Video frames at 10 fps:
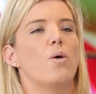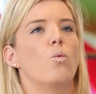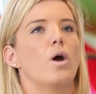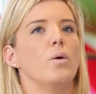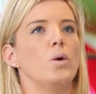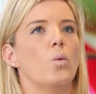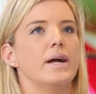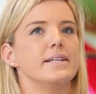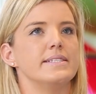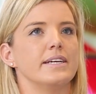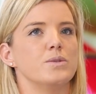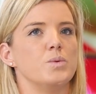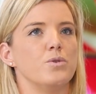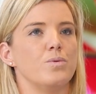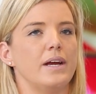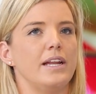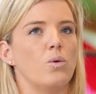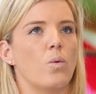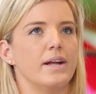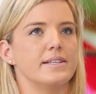What we're wanting is we're really
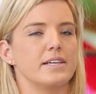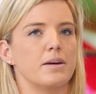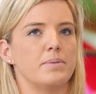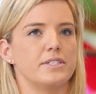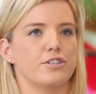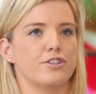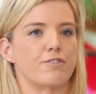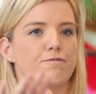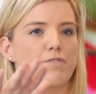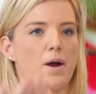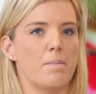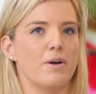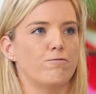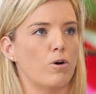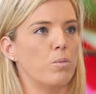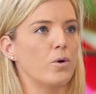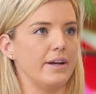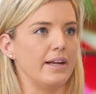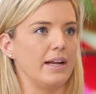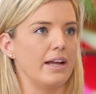wanting a position from a
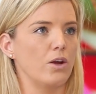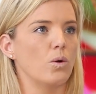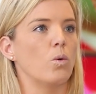4-point kneeling,